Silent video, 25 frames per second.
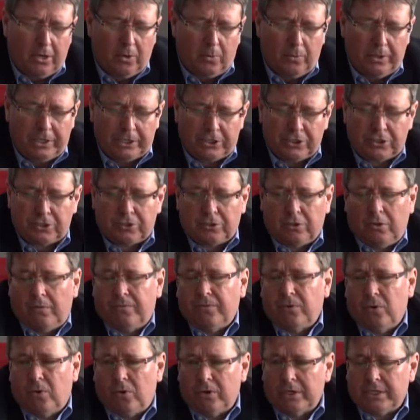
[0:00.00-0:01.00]
which
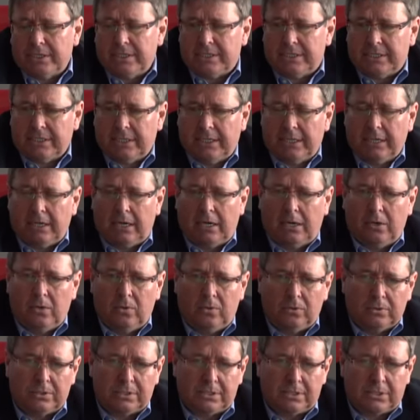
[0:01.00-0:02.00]
of course
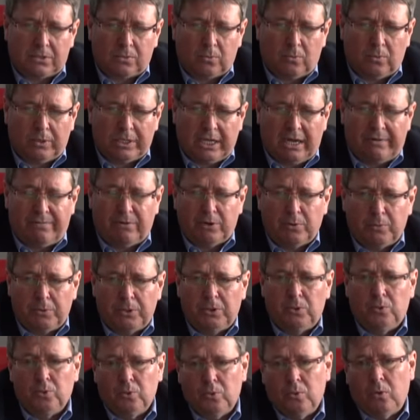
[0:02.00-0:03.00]
includes whatever we
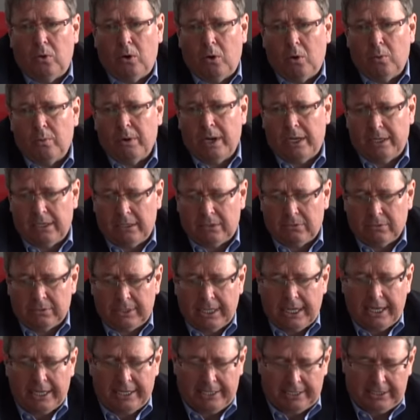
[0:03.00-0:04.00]
do already
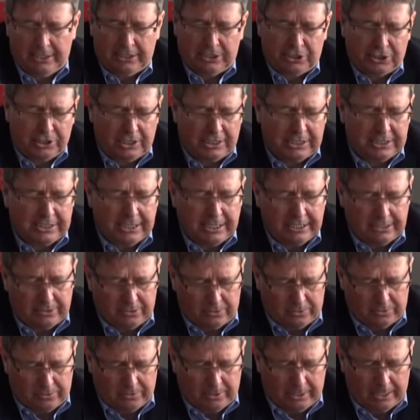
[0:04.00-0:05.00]
today. It's just
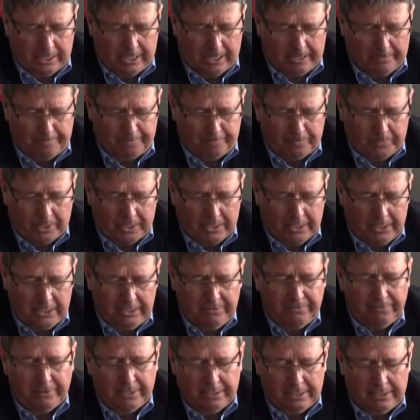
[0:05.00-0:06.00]
that
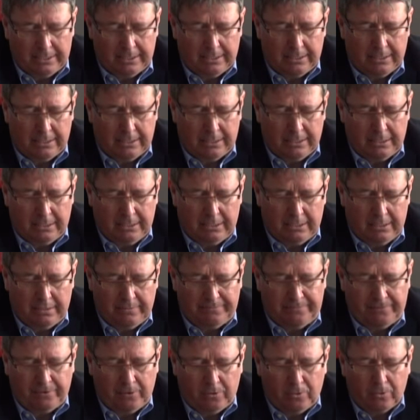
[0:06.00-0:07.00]
even
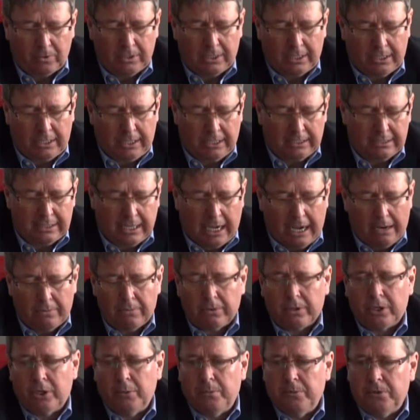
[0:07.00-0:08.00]
if you look at
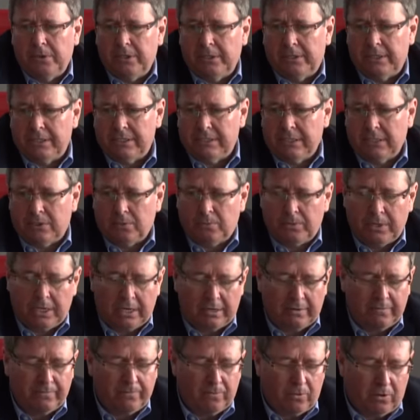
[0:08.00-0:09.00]
our communities that we
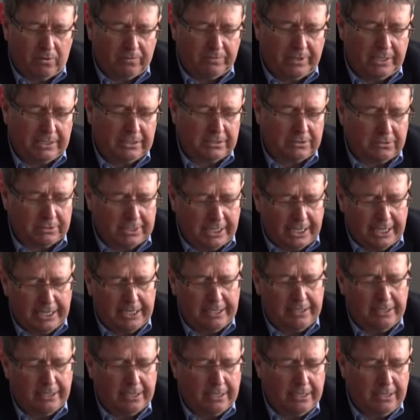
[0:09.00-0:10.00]
are involved in
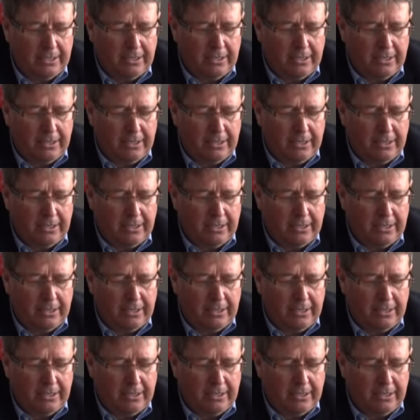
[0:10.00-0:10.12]
today,